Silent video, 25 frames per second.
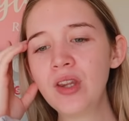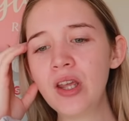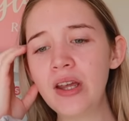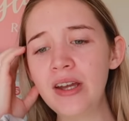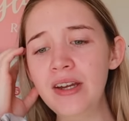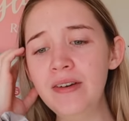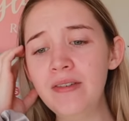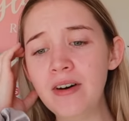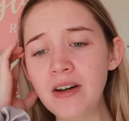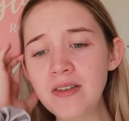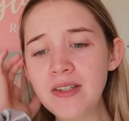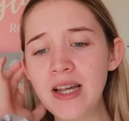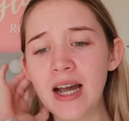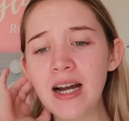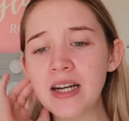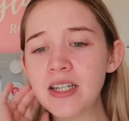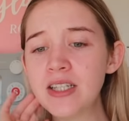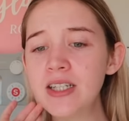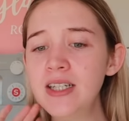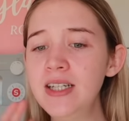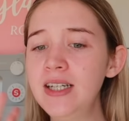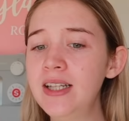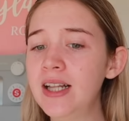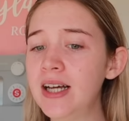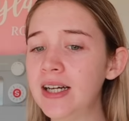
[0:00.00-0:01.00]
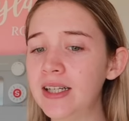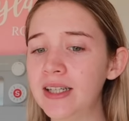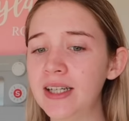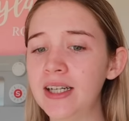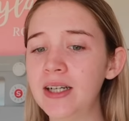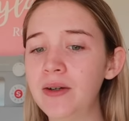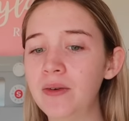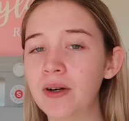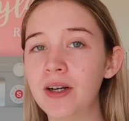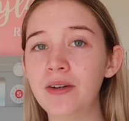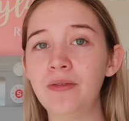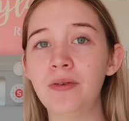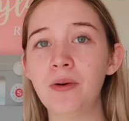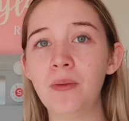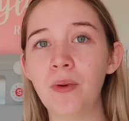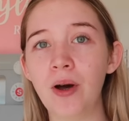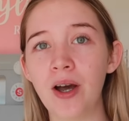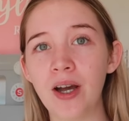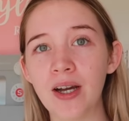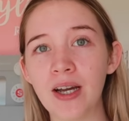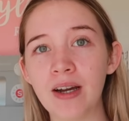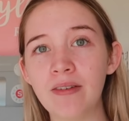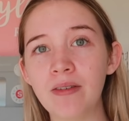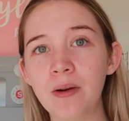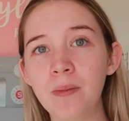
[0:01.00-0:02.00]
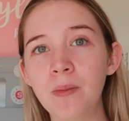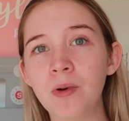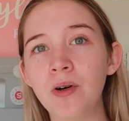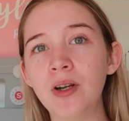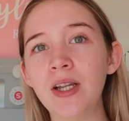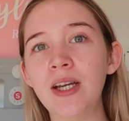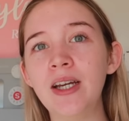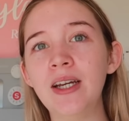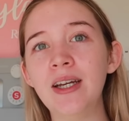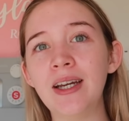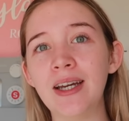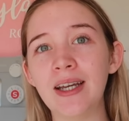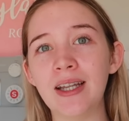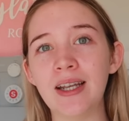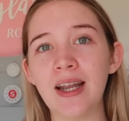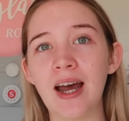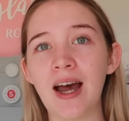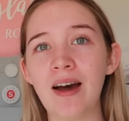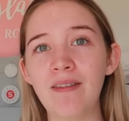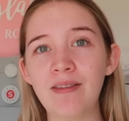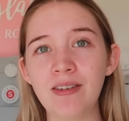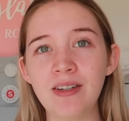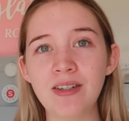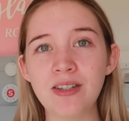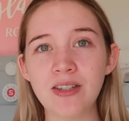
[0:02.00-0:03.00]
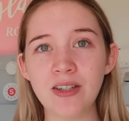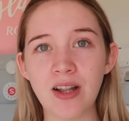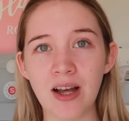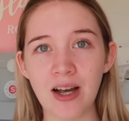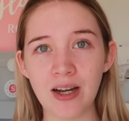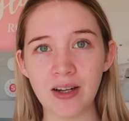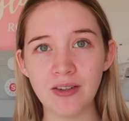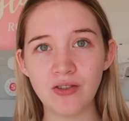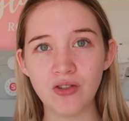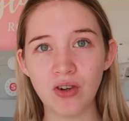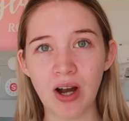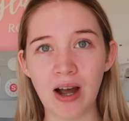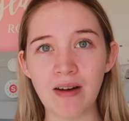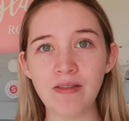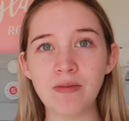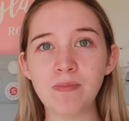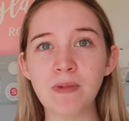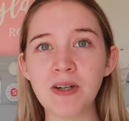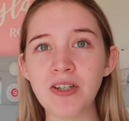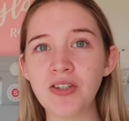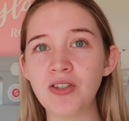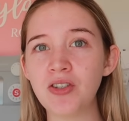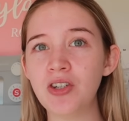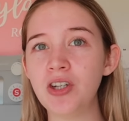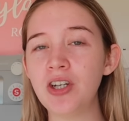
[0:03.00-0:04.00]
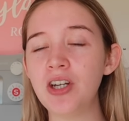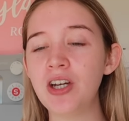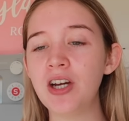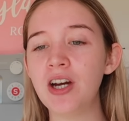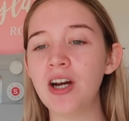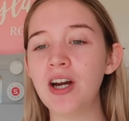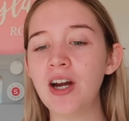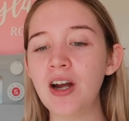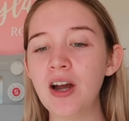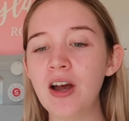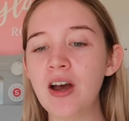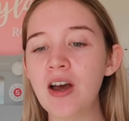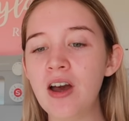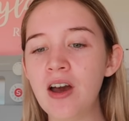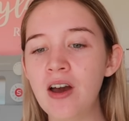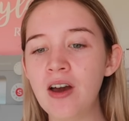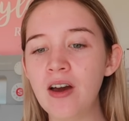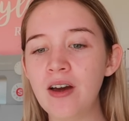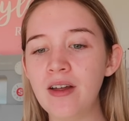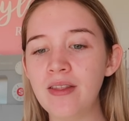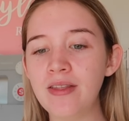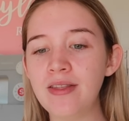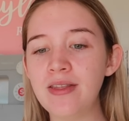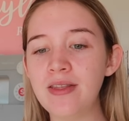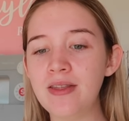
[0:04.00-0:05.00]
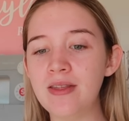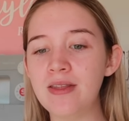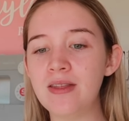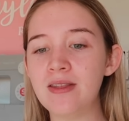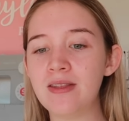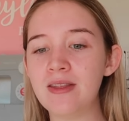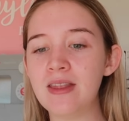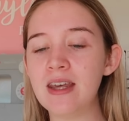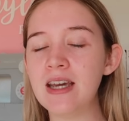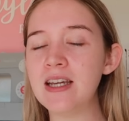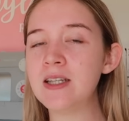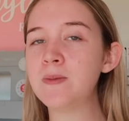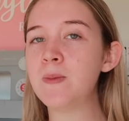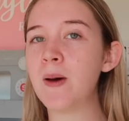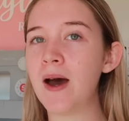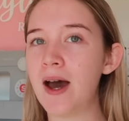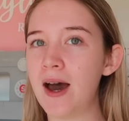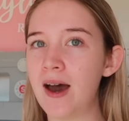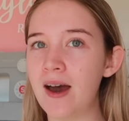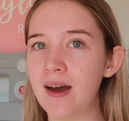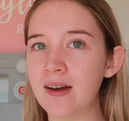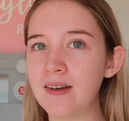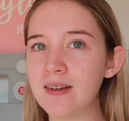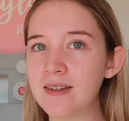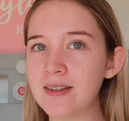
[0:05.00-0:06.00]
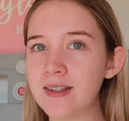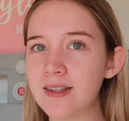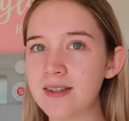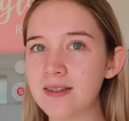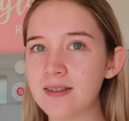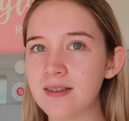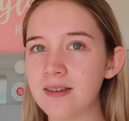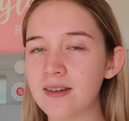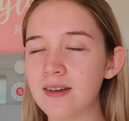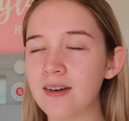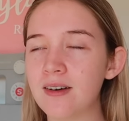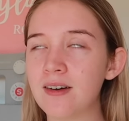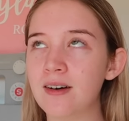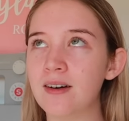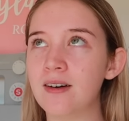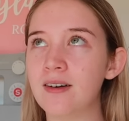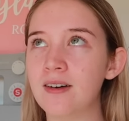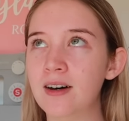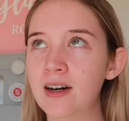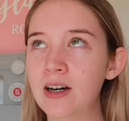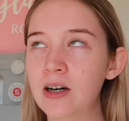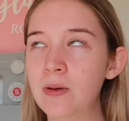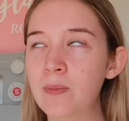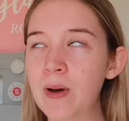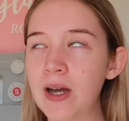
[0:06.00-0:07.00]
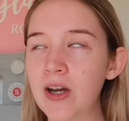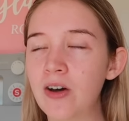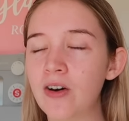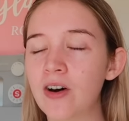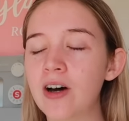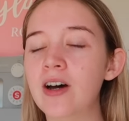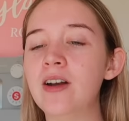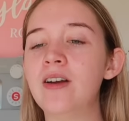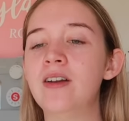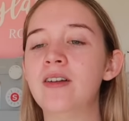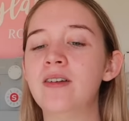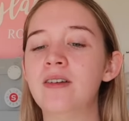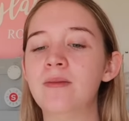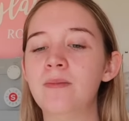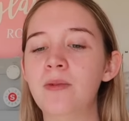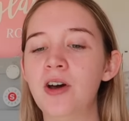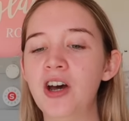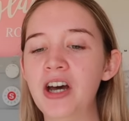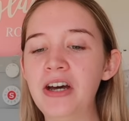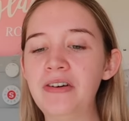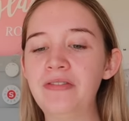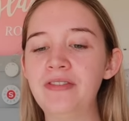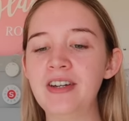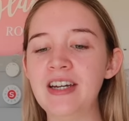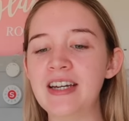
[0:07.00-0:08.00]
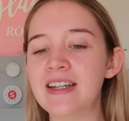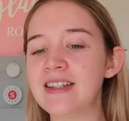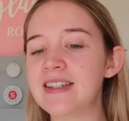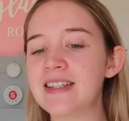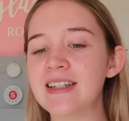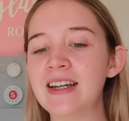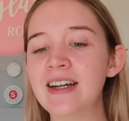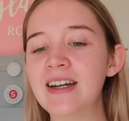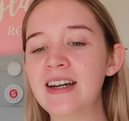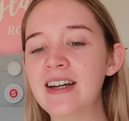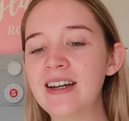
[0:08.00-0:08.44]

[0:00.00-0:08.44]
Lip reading: If I was actually like getting ready for work every morning and having to like drive to my studio, these bags, oh my god, perfect.